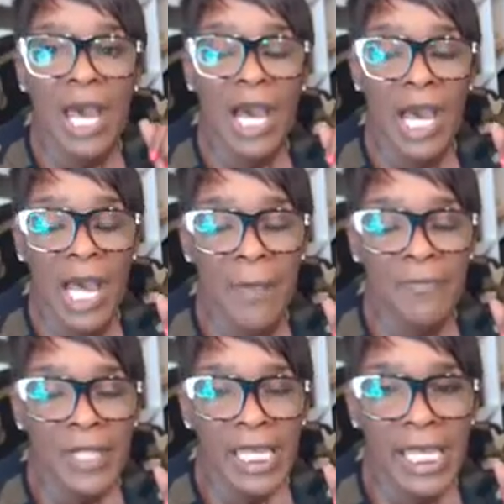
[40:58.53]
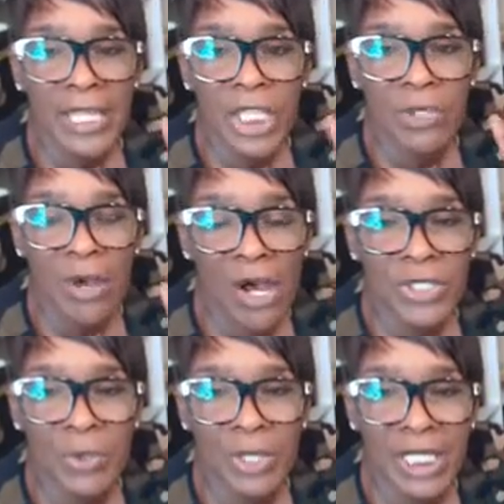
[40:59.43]
And then you
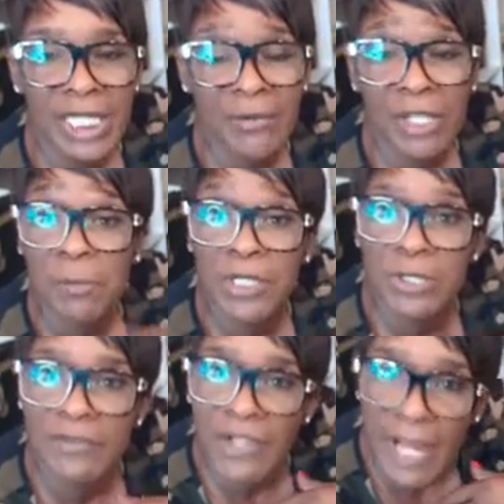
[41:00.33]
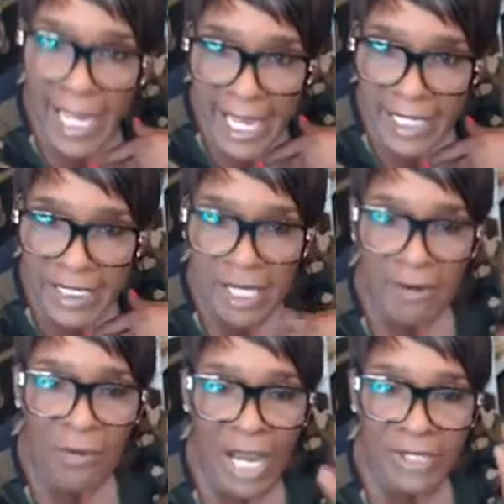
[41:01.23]
also want to get rid of pictures of your ex.
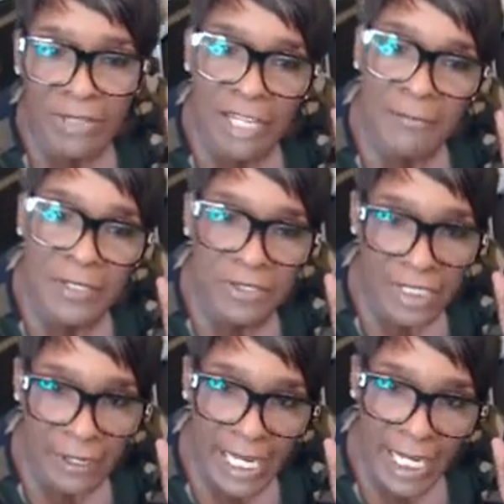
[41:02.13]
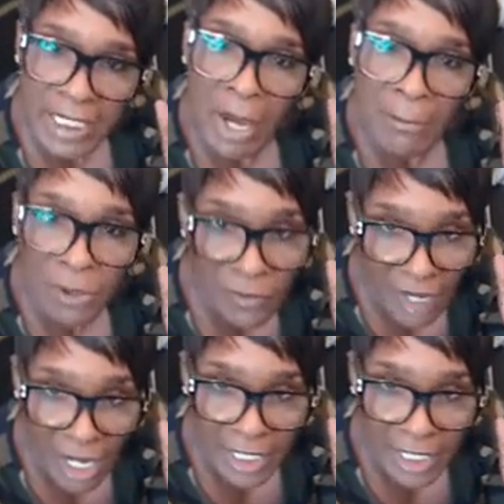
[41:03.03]
Why do you have pictures of your ex? Move on,